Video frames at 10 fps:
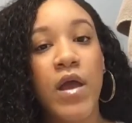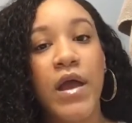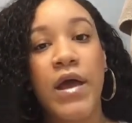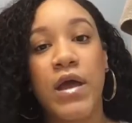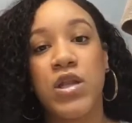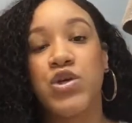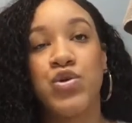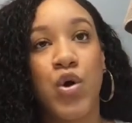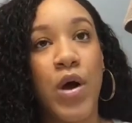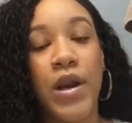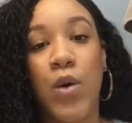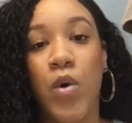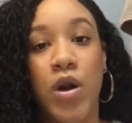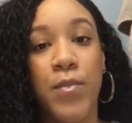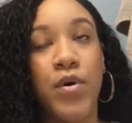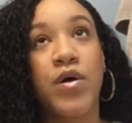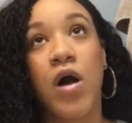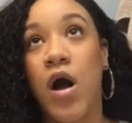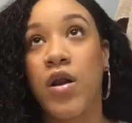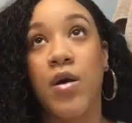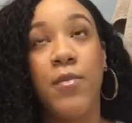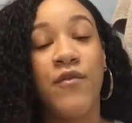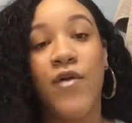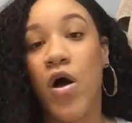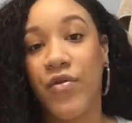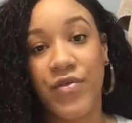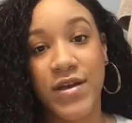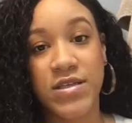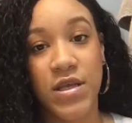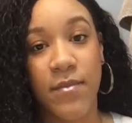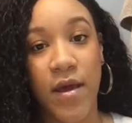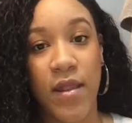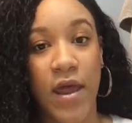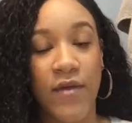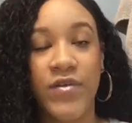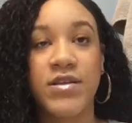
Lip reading: And, you know, and I want to put God above all things in my life.